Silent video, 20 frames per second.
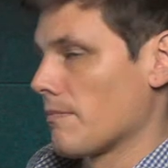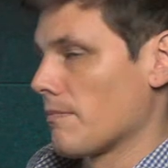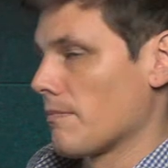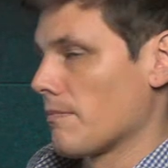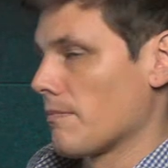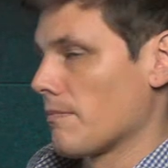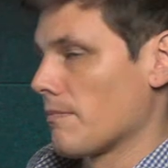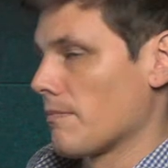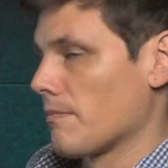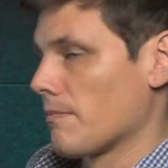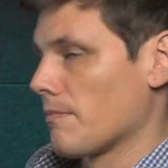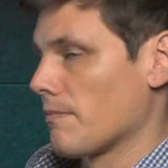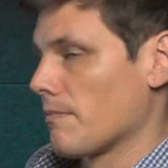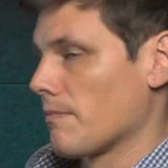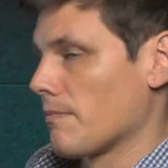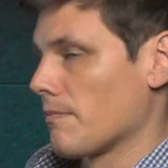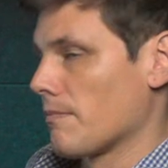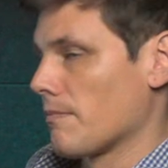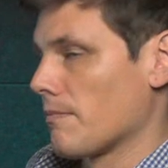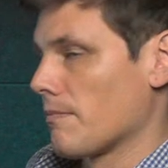
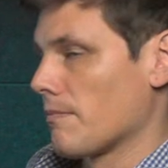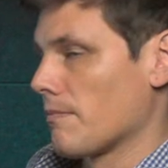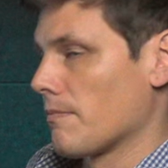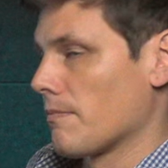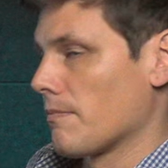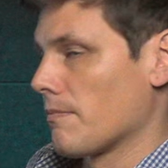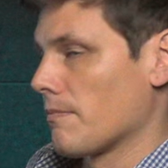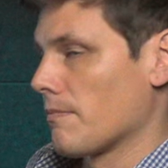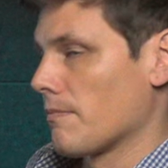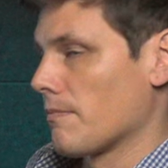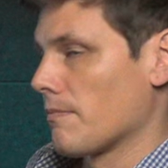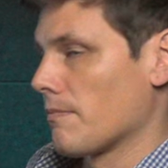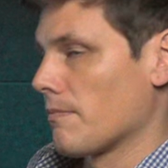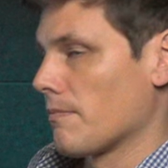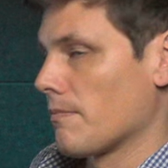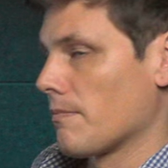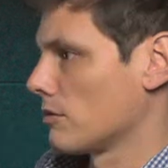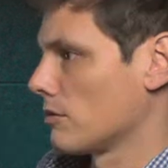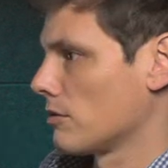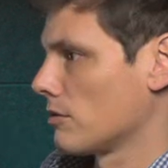
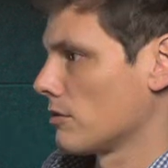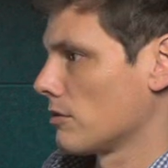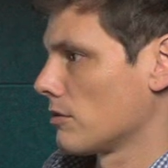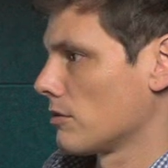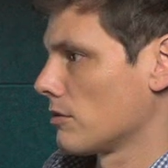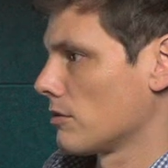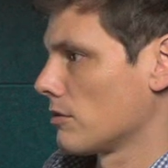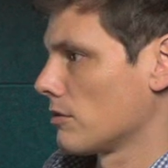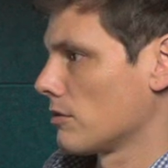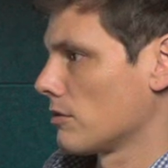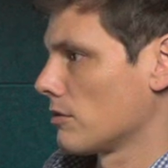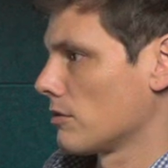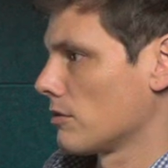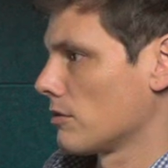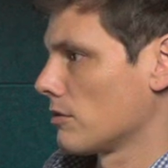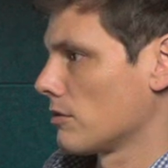Nothing is said.